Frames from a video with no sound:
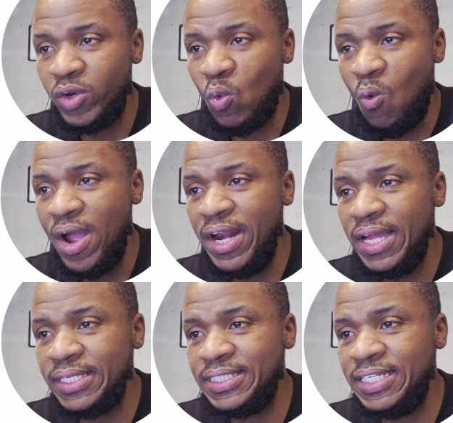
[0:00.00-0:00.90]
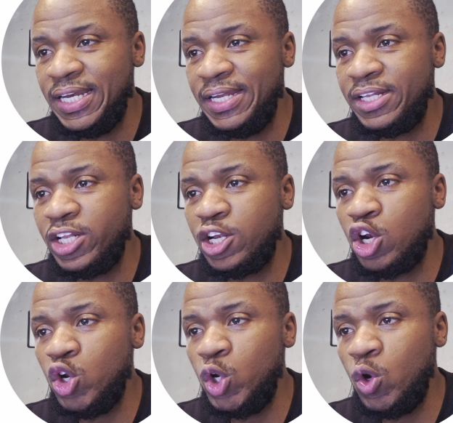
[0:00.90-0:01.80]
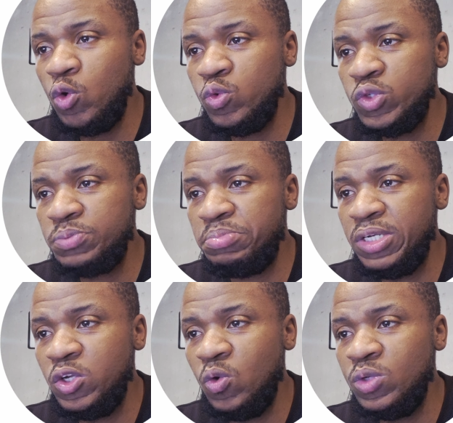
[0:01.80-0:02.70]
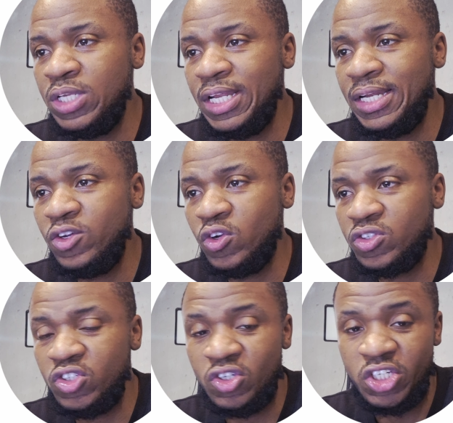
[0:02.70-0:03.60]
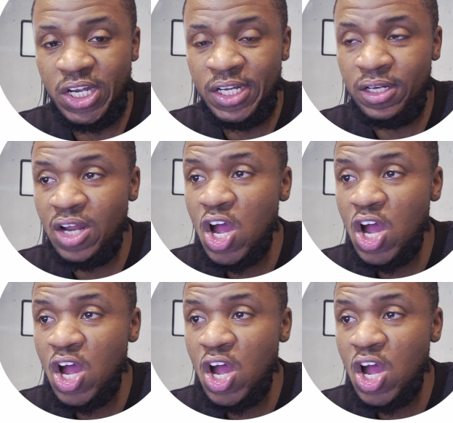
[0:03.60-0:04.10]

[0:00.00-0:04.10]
Whether did it close below your channel